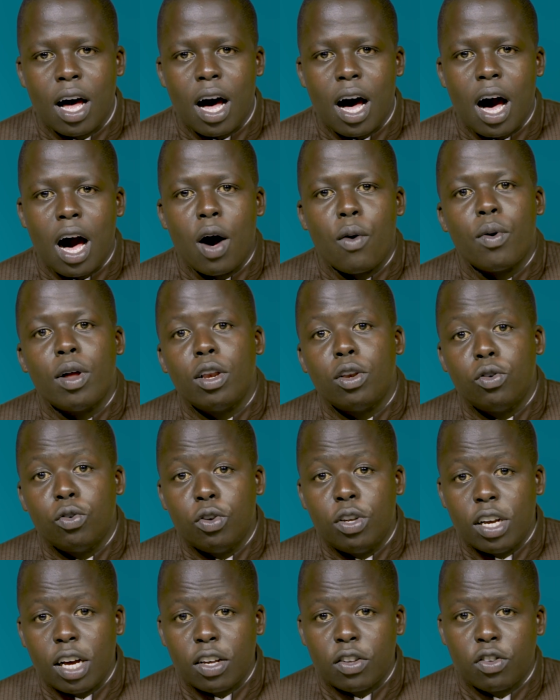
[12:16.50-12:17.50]
I will do
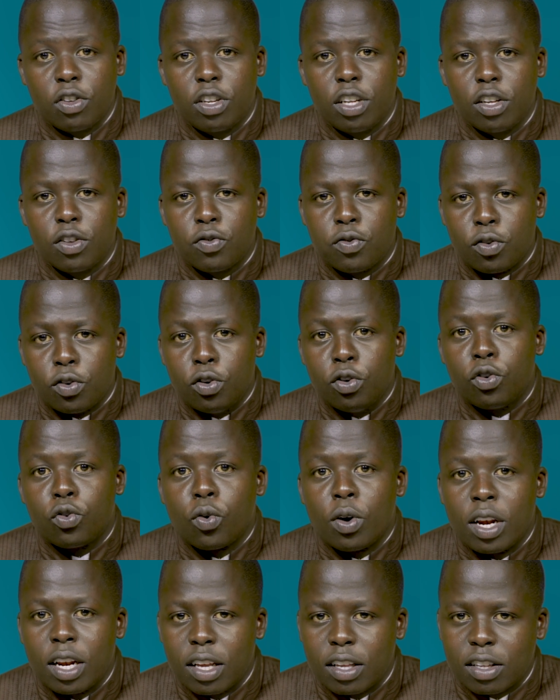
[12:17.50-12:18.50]
justice for you
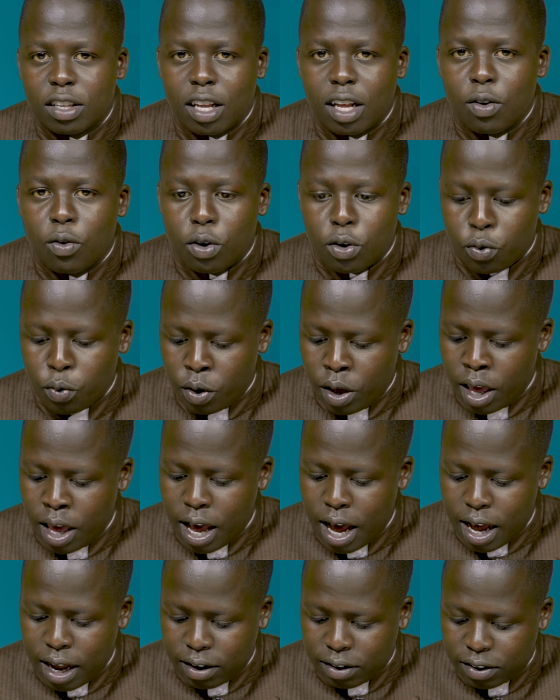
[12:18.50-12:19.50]
to understand what we
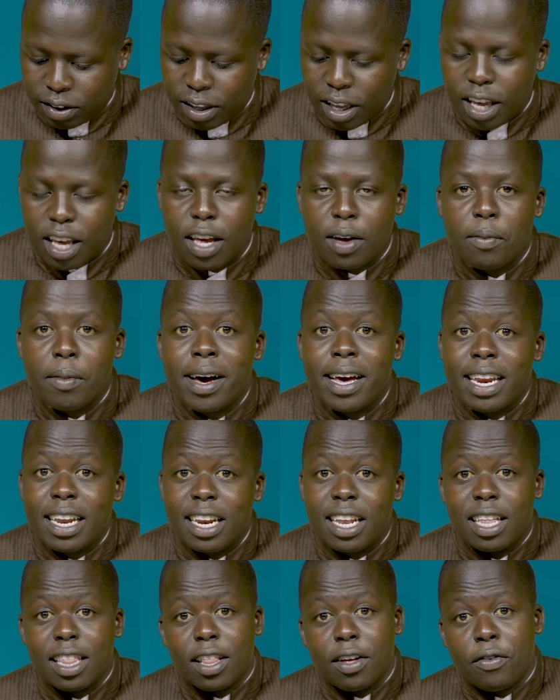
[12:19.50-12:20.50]
are saying by
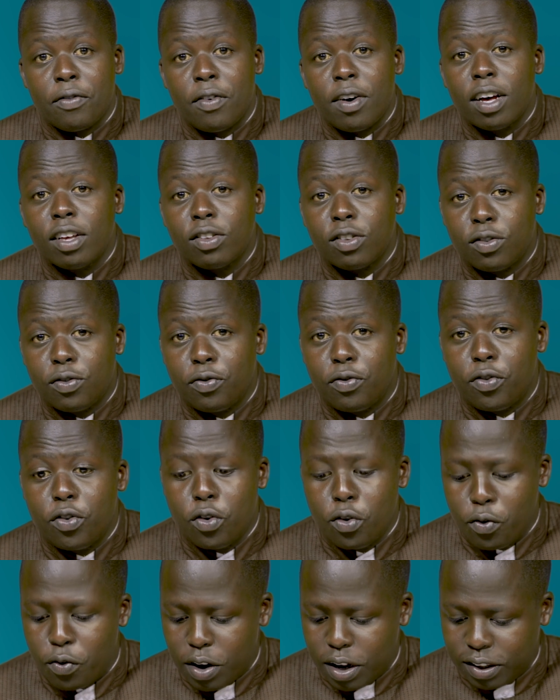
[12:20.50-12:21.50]
reading the first
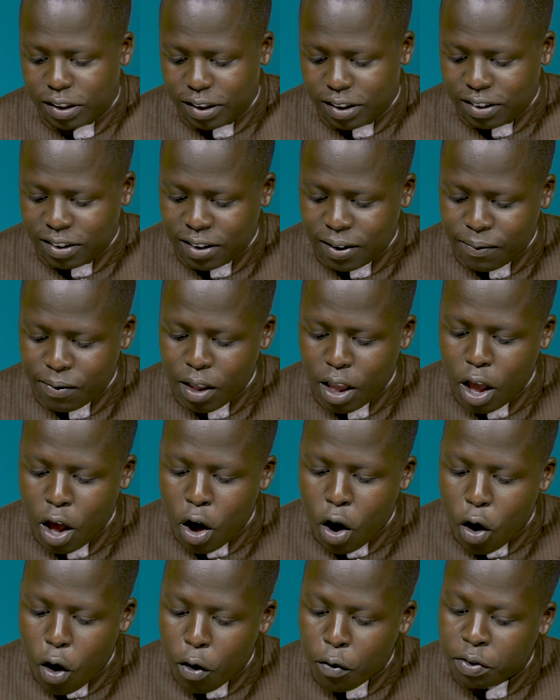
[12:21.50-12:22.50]
few verses
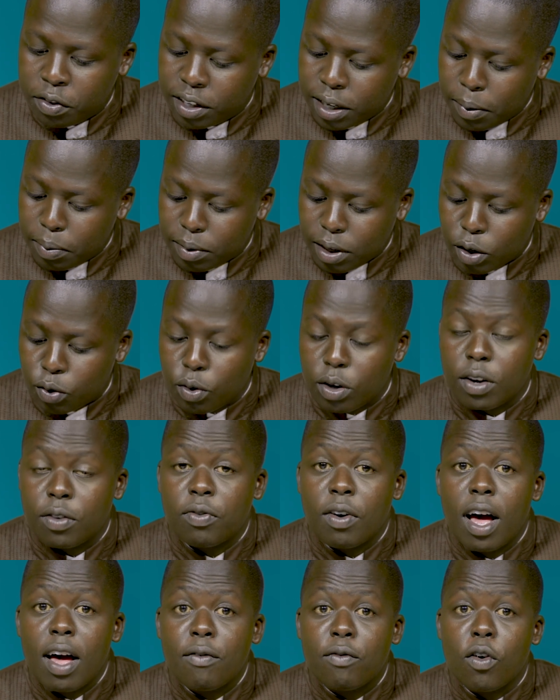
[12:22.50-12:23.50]
of chapter
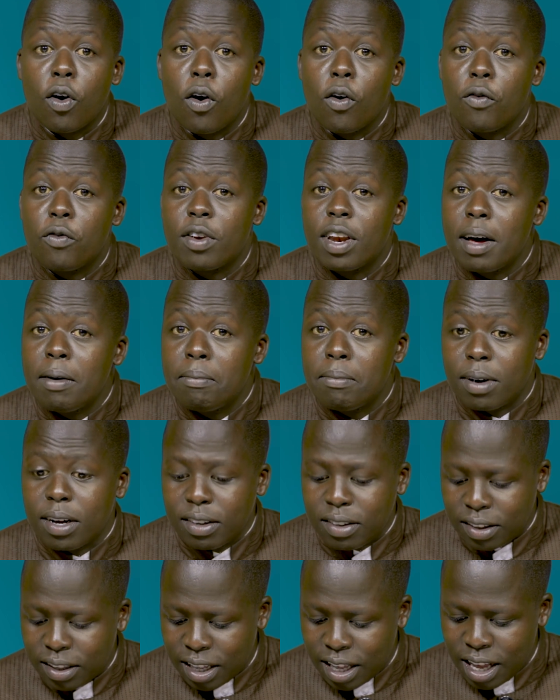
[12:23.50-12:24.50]
25 of
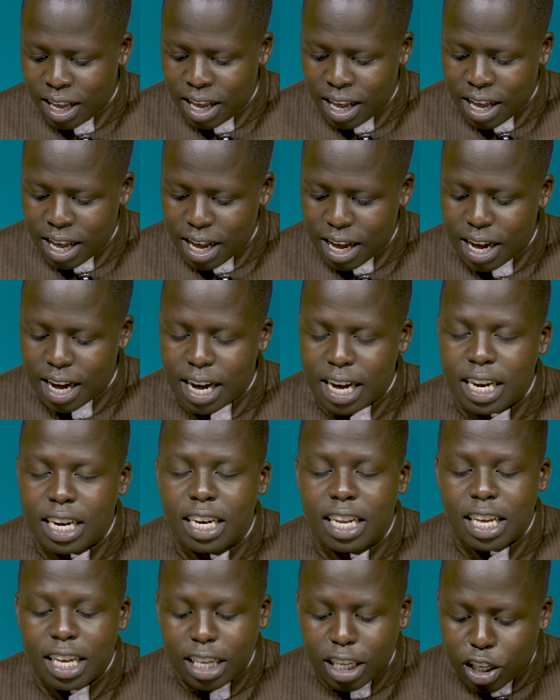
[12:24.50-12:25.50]
Numbers,
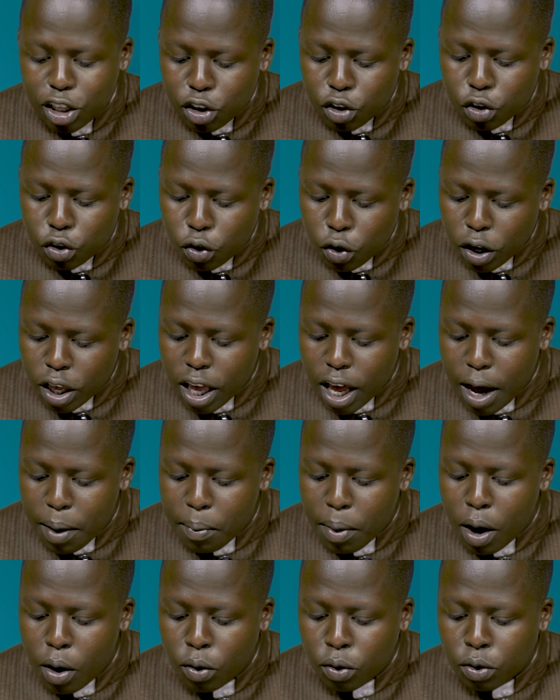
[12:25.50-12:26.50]
and it is talking
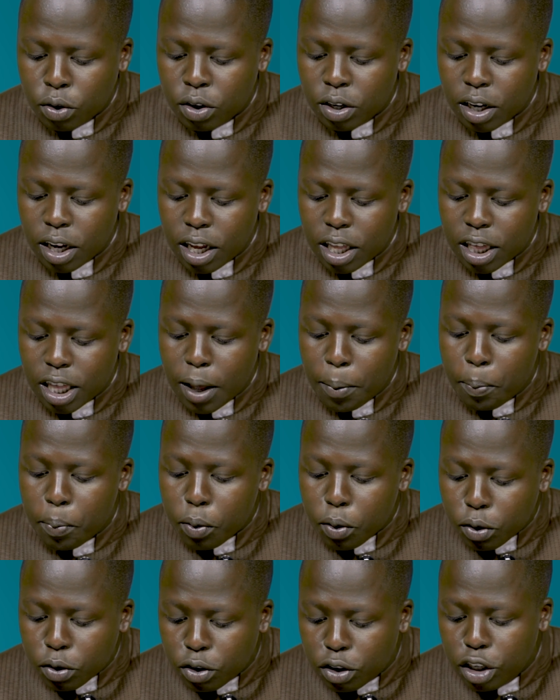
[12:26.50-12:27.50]
about the
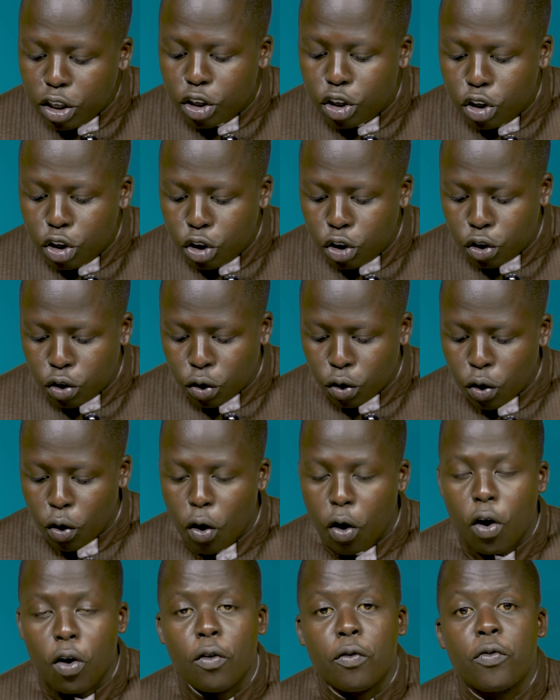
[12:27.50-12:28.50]
prostitution
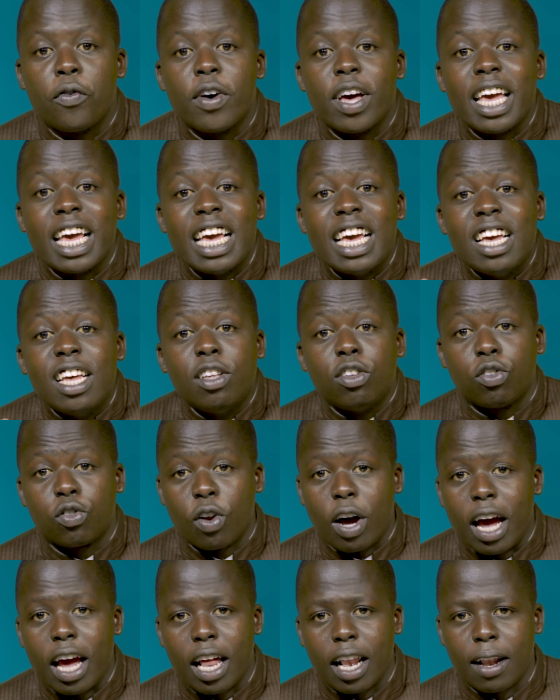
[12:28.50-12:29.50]
of
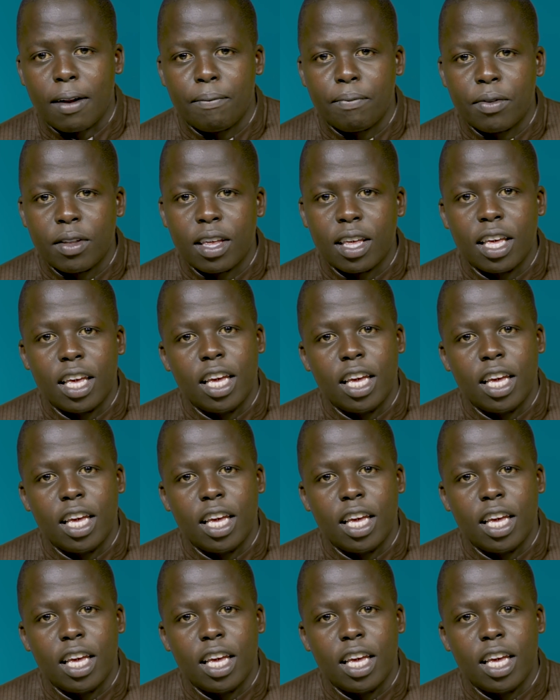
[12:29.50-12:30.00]
Israel mm.